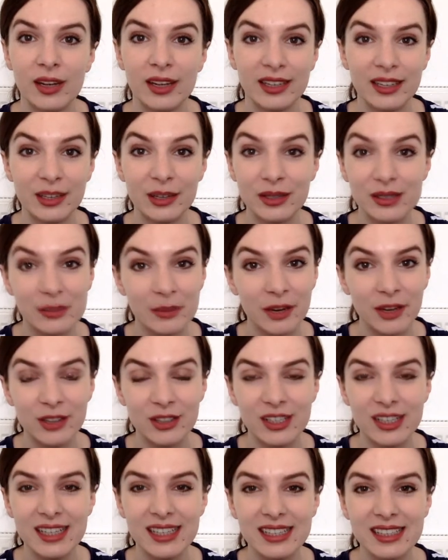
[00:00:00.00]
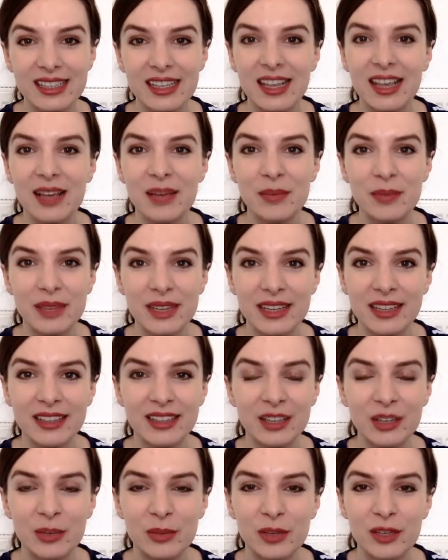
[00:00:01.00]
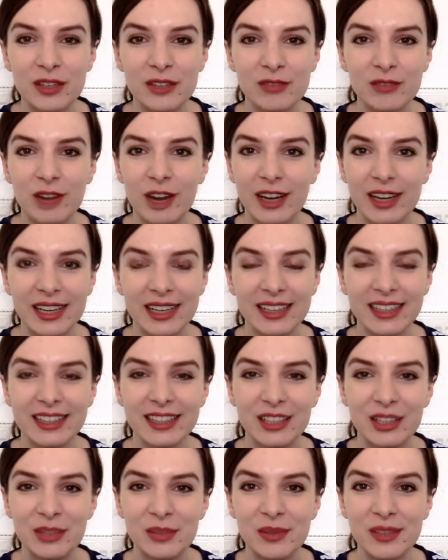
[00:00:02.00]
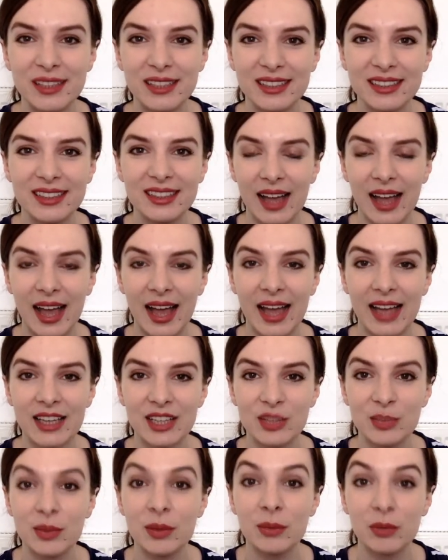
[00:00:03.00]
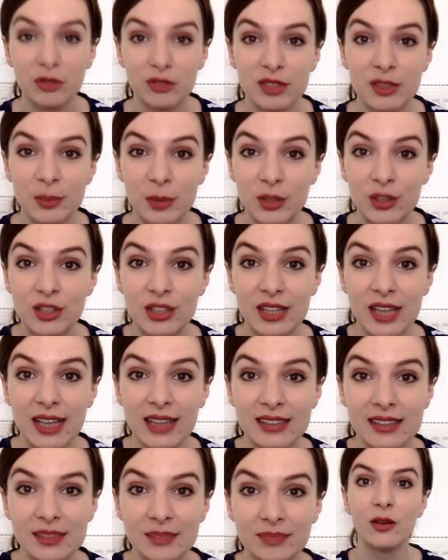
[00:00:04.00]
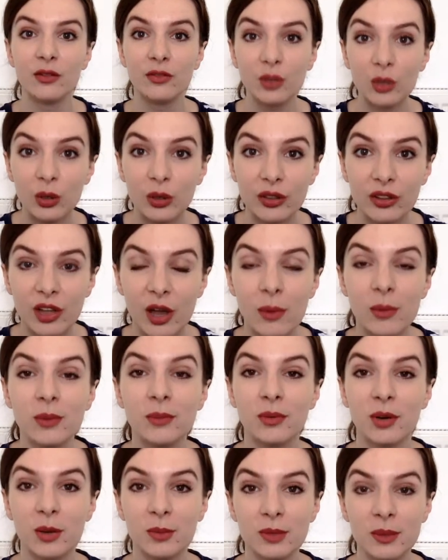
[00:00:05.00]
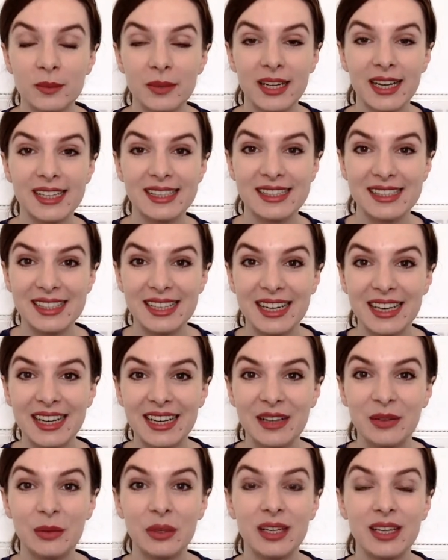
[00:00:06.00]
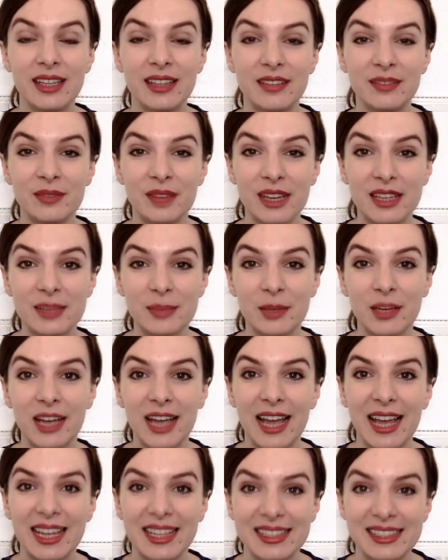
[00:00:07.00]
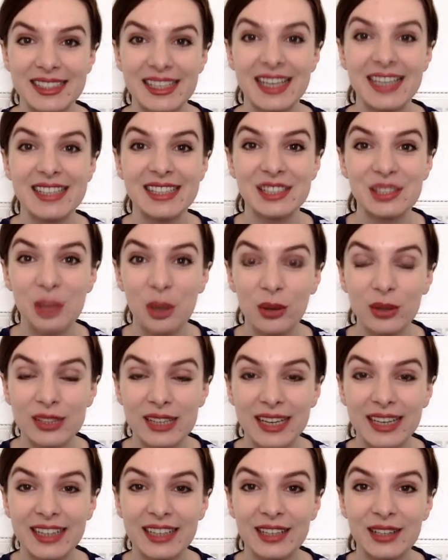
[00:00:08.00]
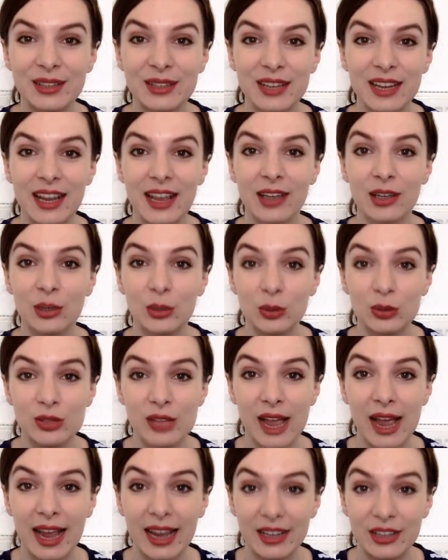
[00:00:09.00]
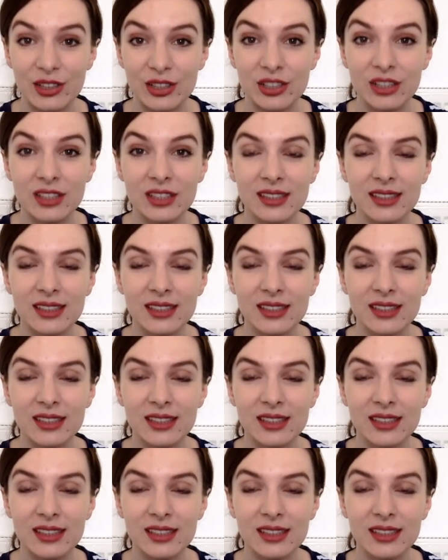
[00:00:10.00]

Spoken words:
use emojis, be a human, write like a human, and people respond to that. Fourth common problem that I see with Facebook ads is not including a call to action.